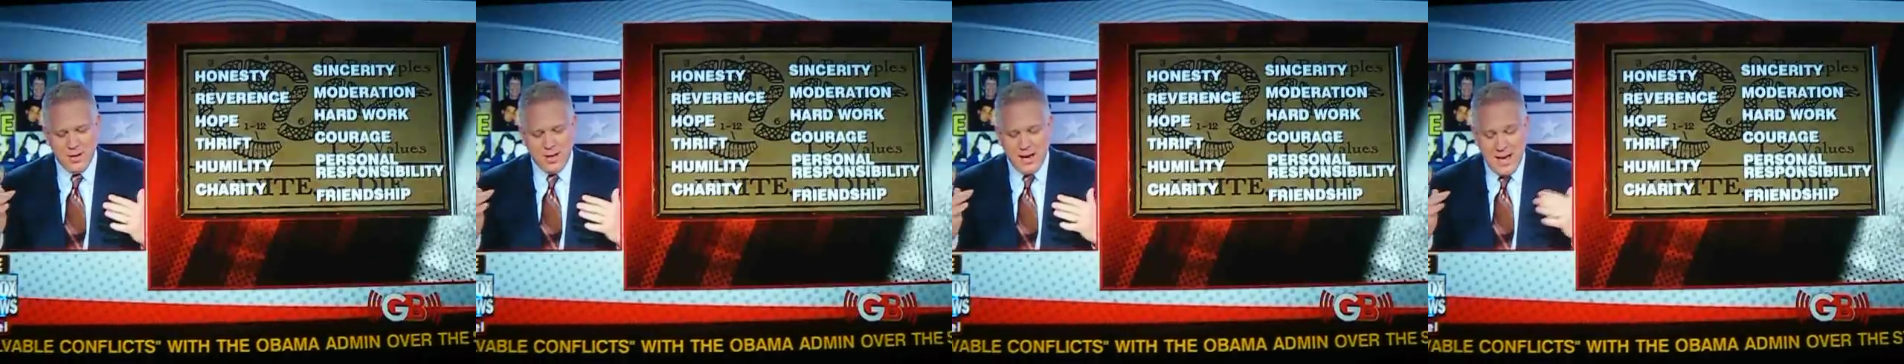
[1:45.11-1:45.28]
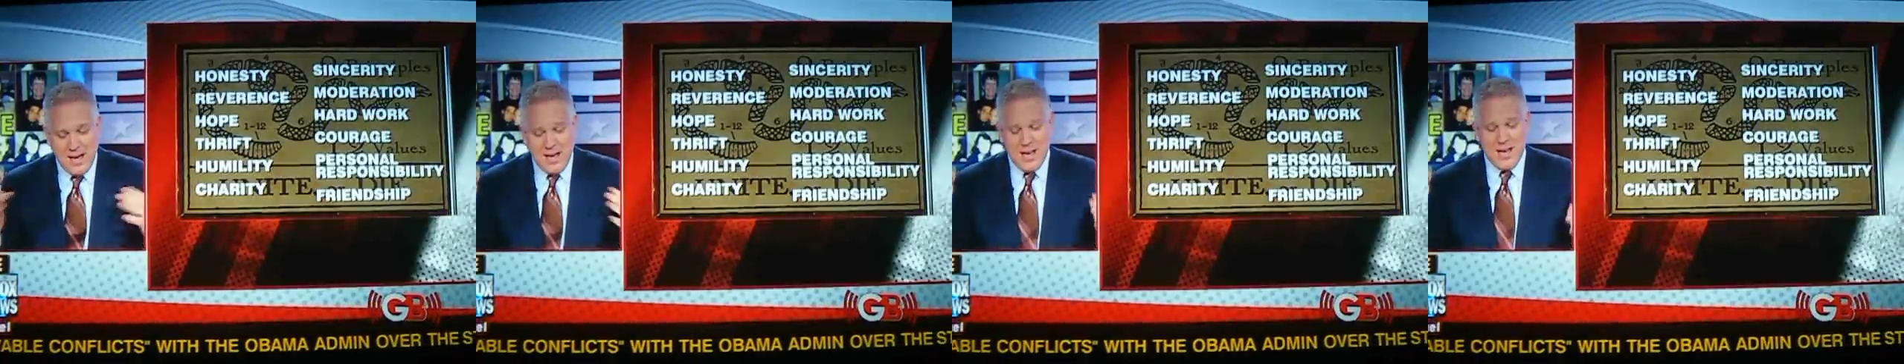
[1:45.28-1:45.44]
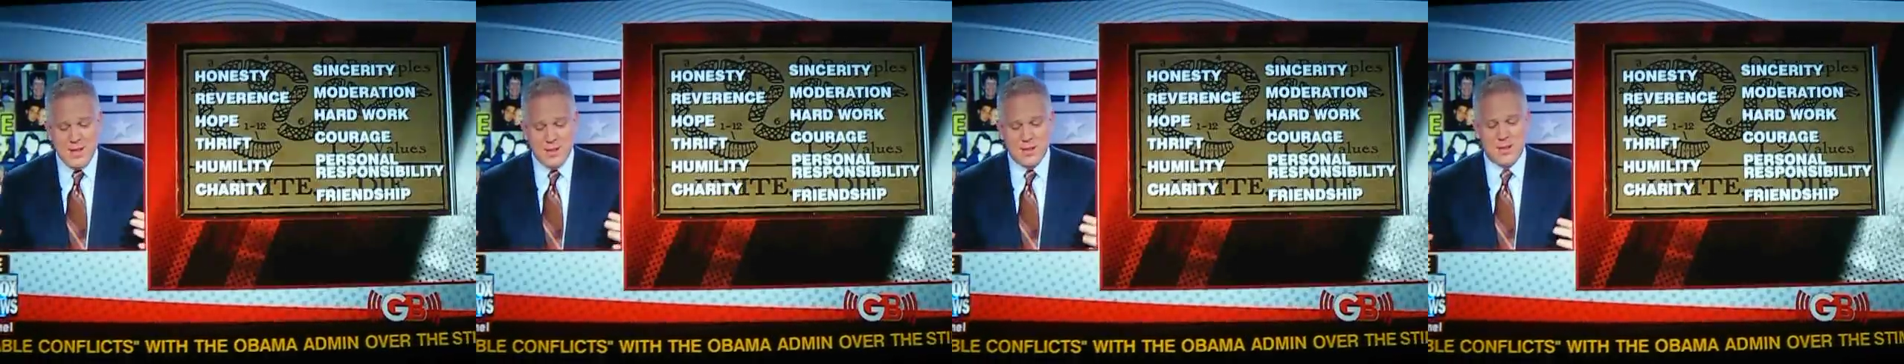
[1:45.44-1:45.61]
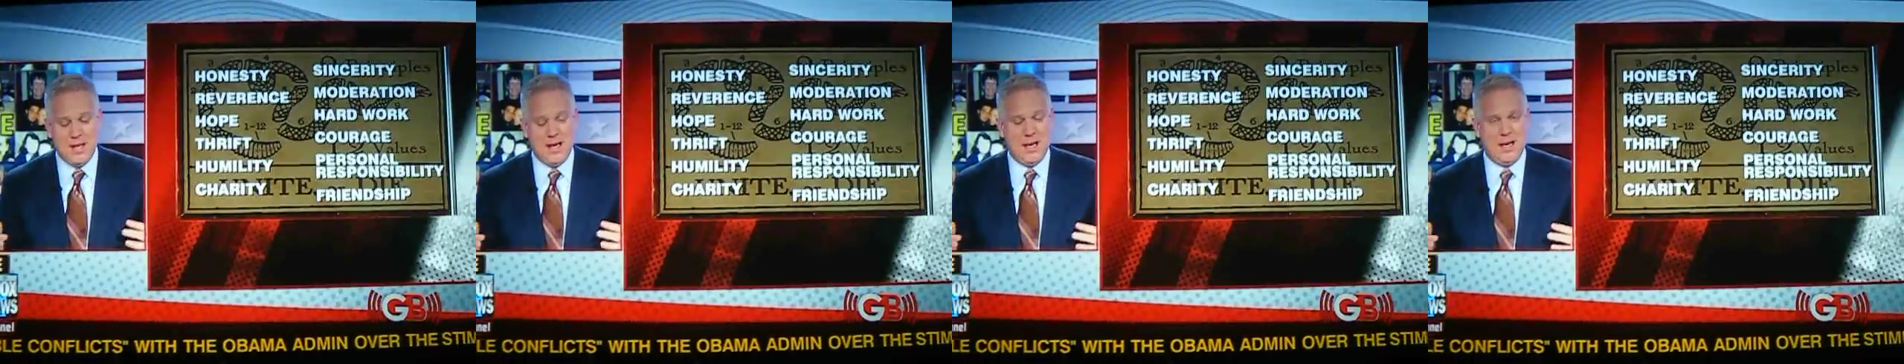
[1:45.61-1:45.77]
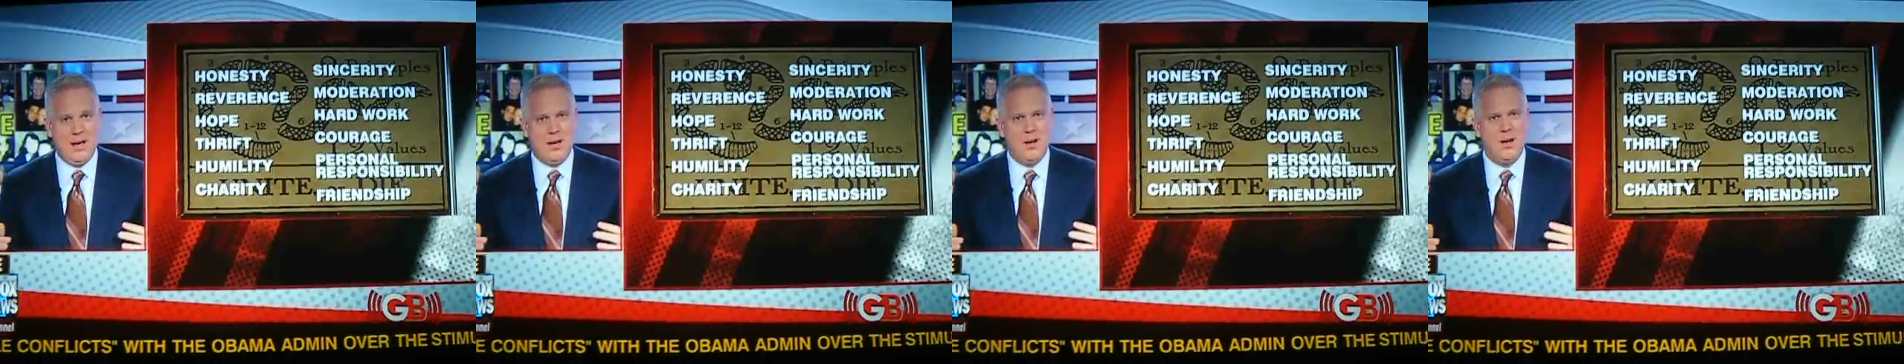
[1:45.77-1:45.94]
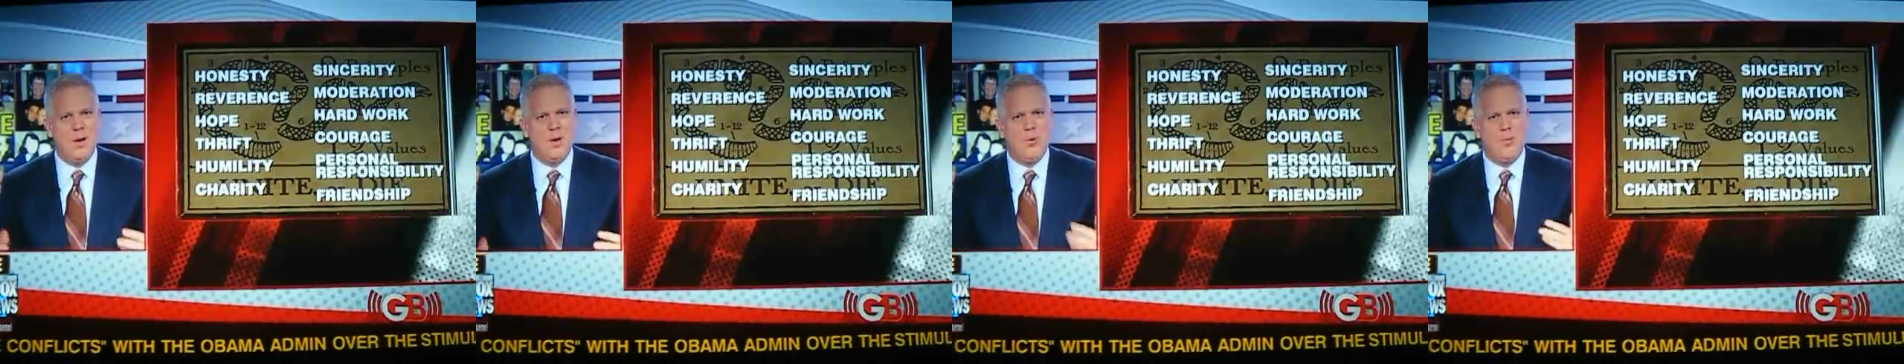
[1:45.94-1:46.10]

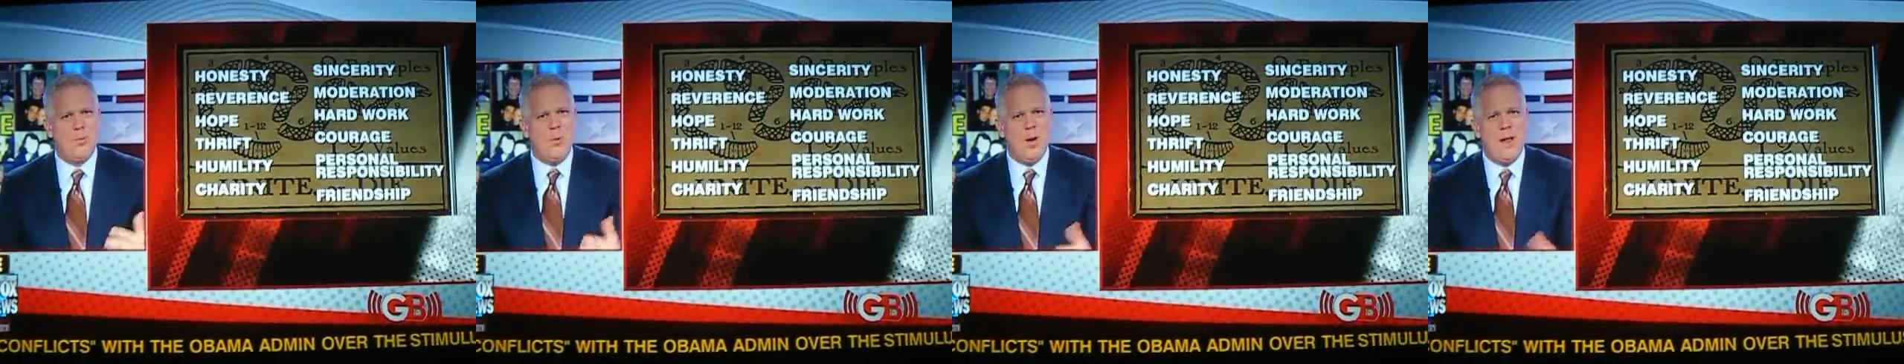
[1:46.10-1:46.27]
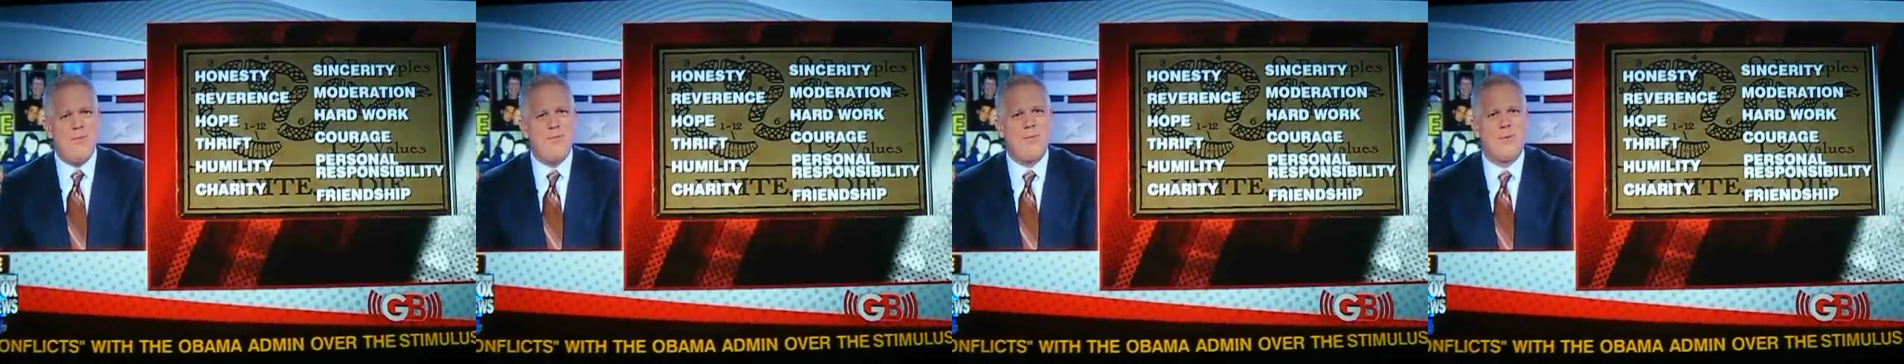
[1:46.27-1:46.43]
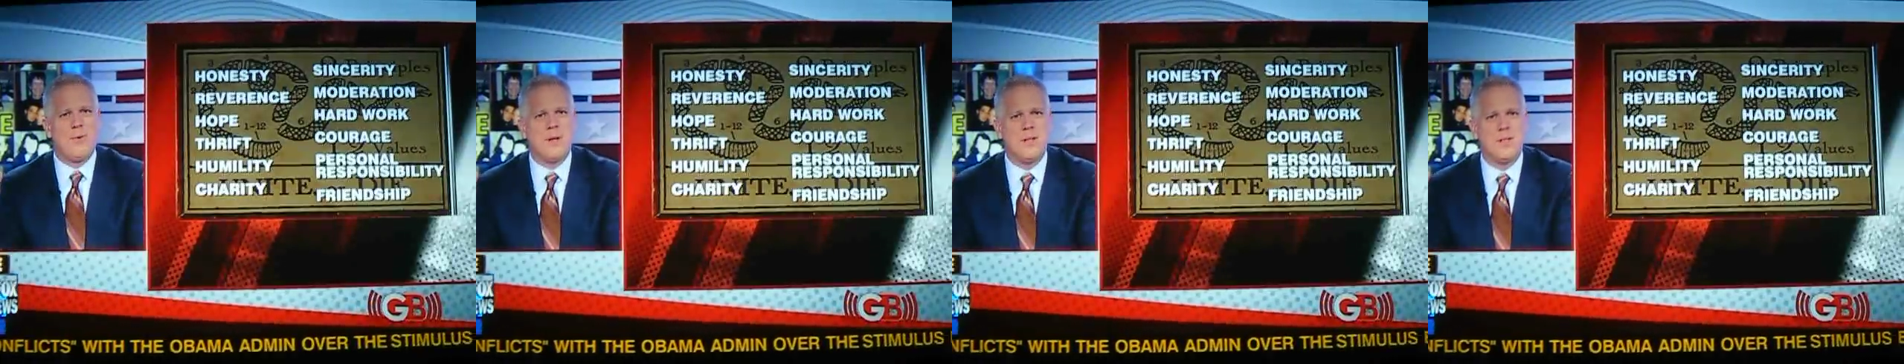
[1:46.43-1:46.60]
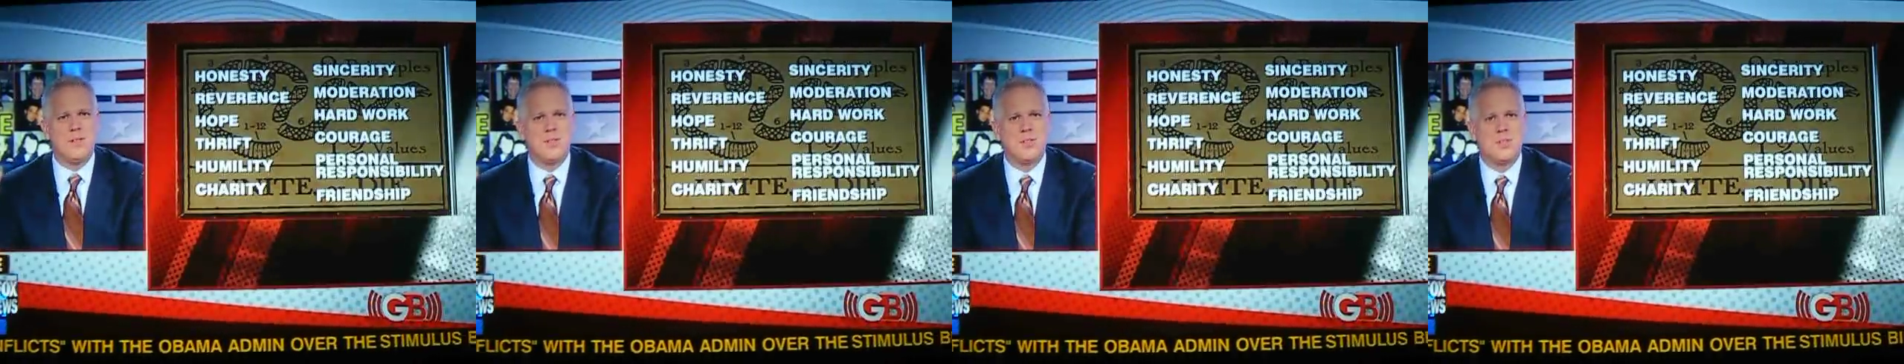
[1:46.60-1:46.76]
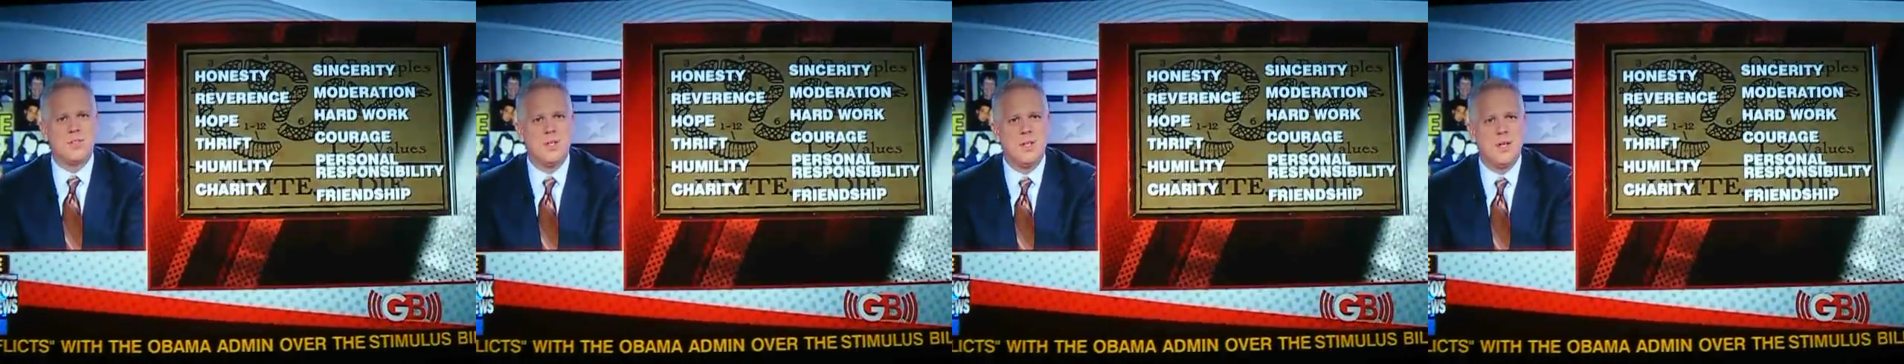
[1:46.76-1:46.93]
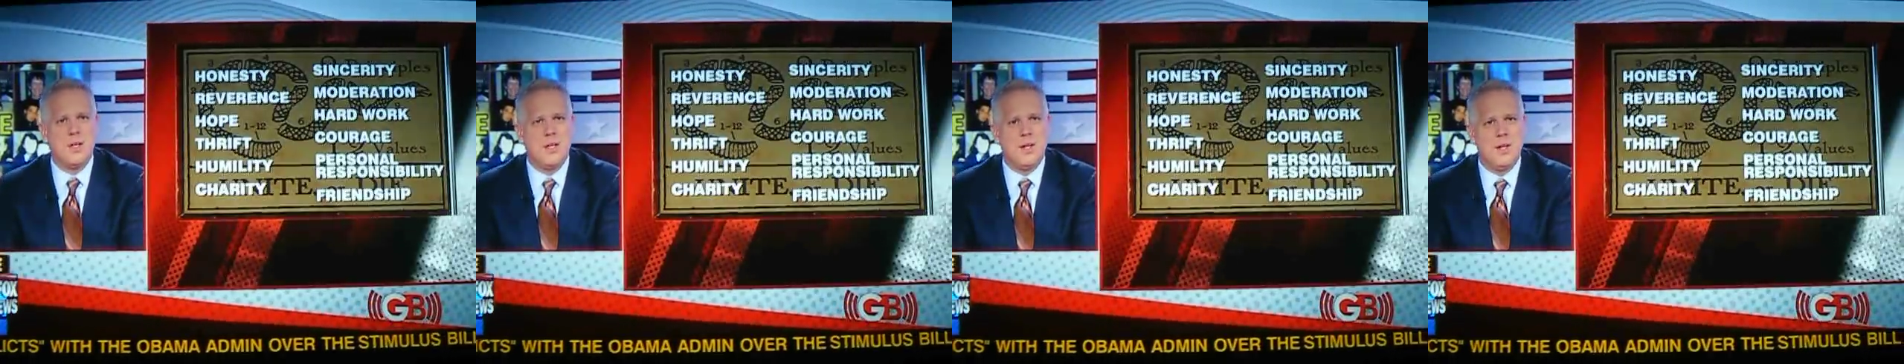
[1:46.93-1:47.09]
anything. Reverence.